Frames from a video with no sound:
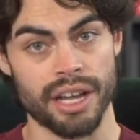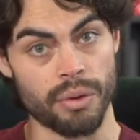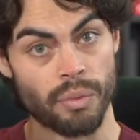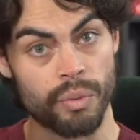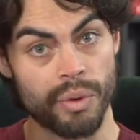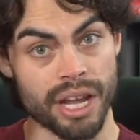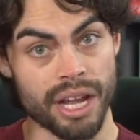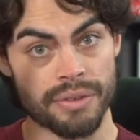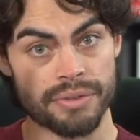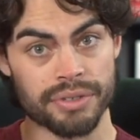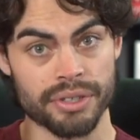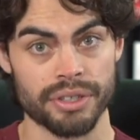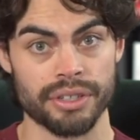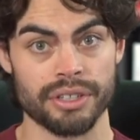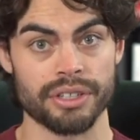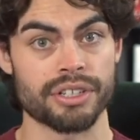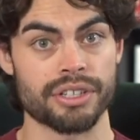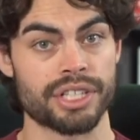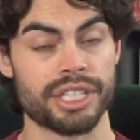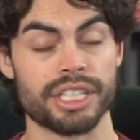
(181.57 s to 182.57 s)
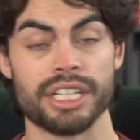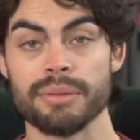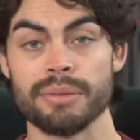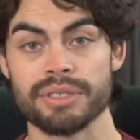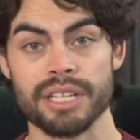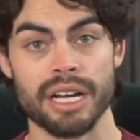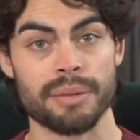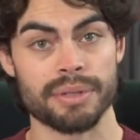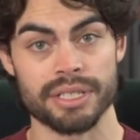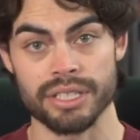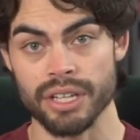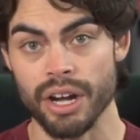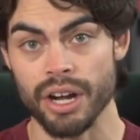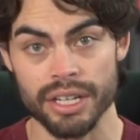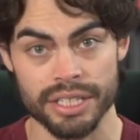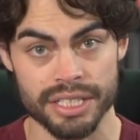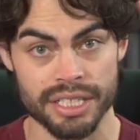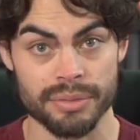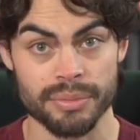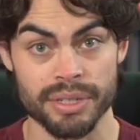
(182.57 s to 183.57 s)
I wave to her. She comes up and
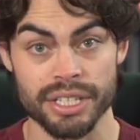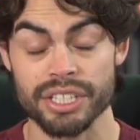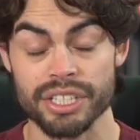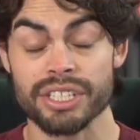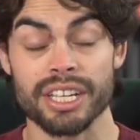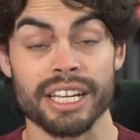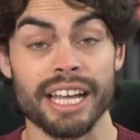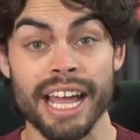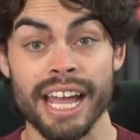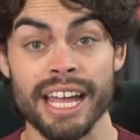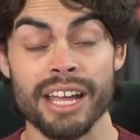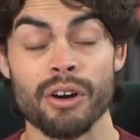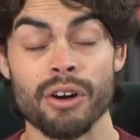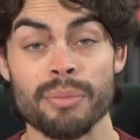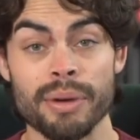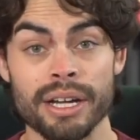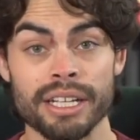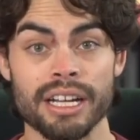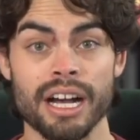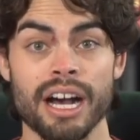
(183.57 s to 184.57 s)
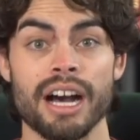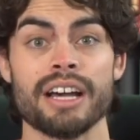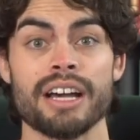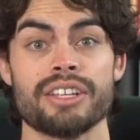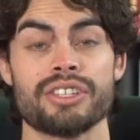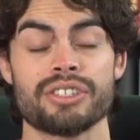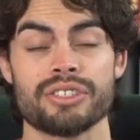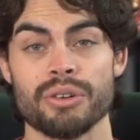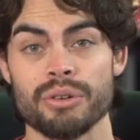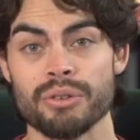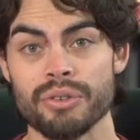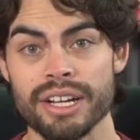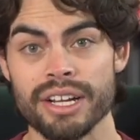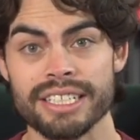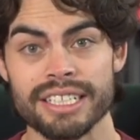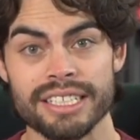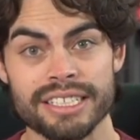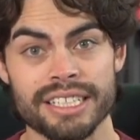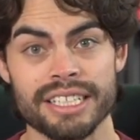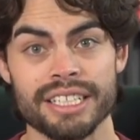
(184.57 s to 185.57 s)
talks to me. She's like, "Hey, oh my God, it's so great
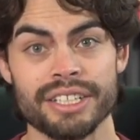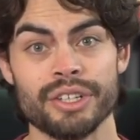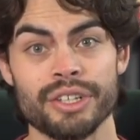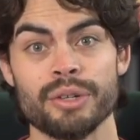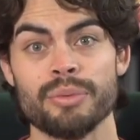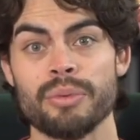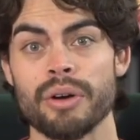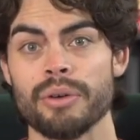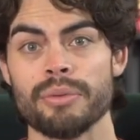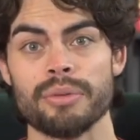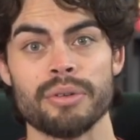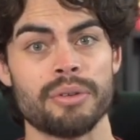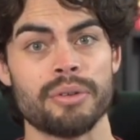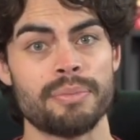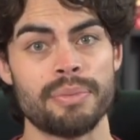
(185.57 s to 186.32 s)
to see you." Blah blah